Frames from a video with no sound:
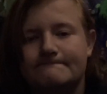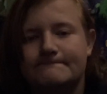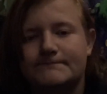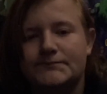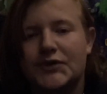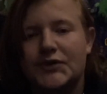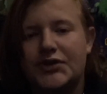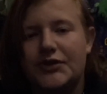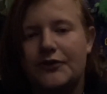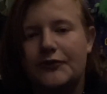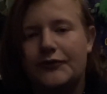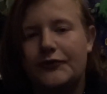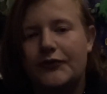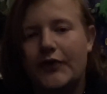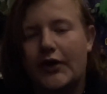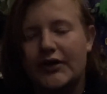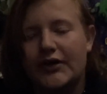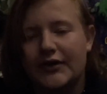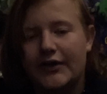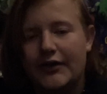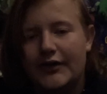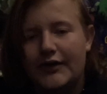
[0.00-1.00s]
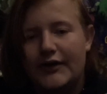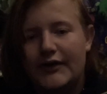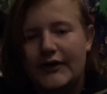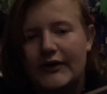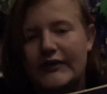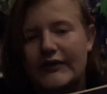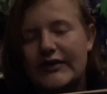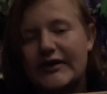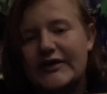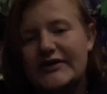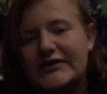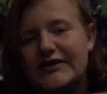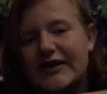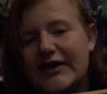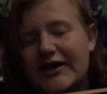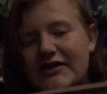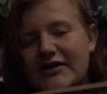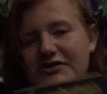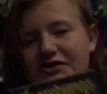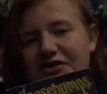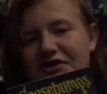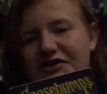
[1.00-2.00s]
What the fuck? This
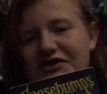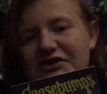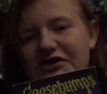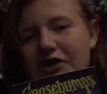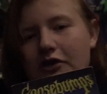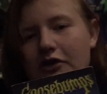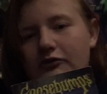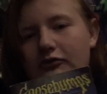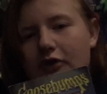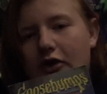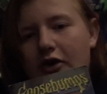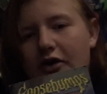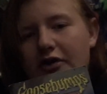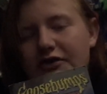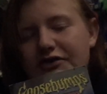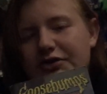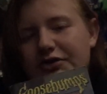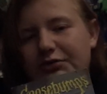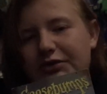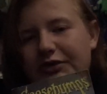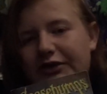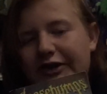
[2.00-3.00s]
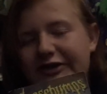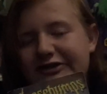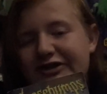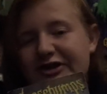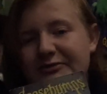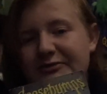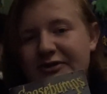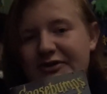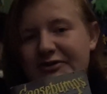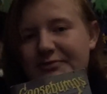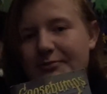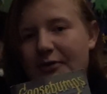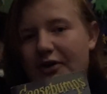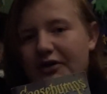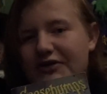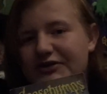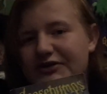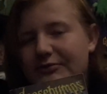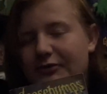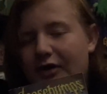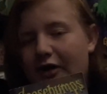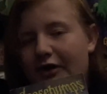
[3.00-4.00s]
kid took so long to realize that Miss
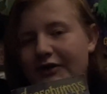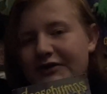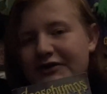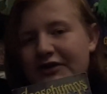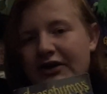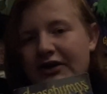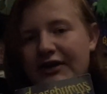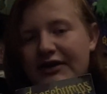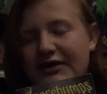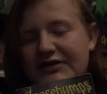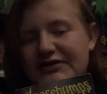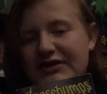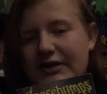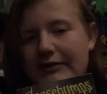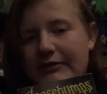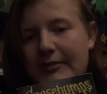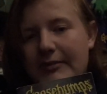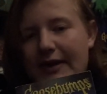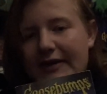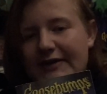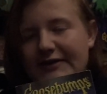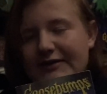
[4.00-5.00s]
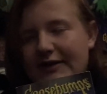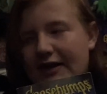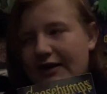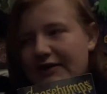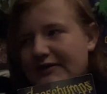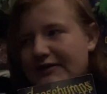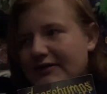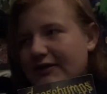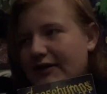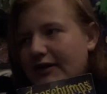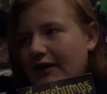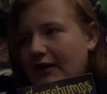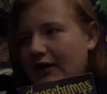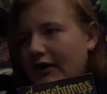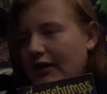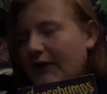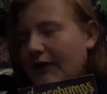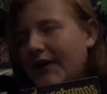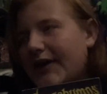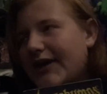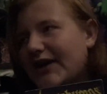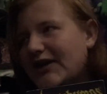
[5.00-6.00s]
Marvel's a monster, it doesn't even make sense.
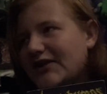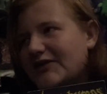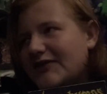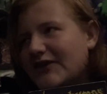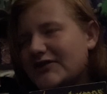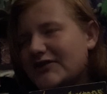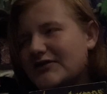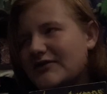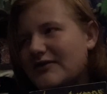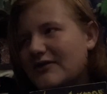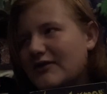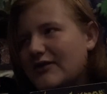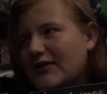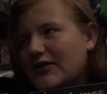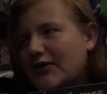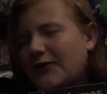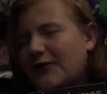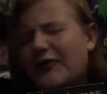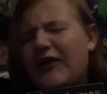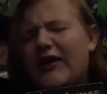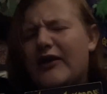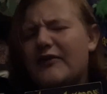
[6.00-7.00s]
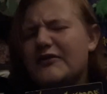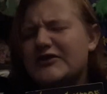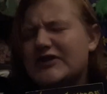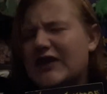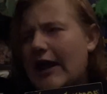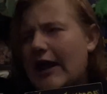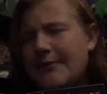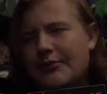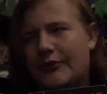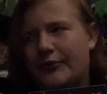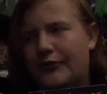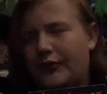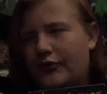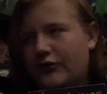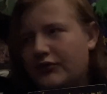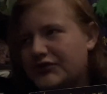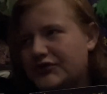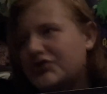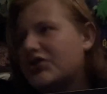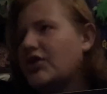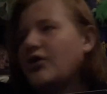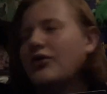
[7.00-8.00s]
Now, I get that you think it was an April
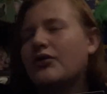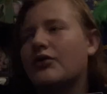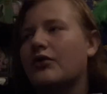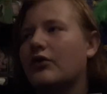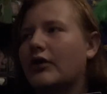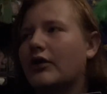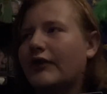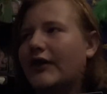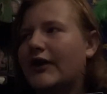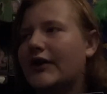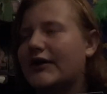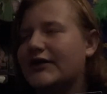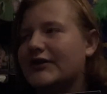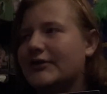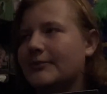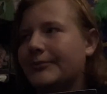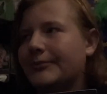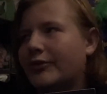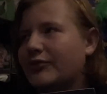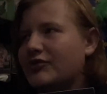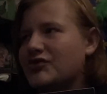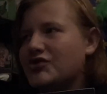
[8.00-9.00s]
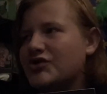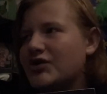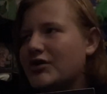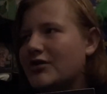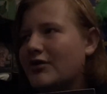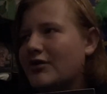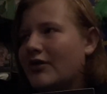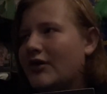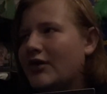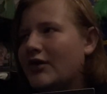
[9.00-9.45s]
Fool's joke or, like, some bullshit.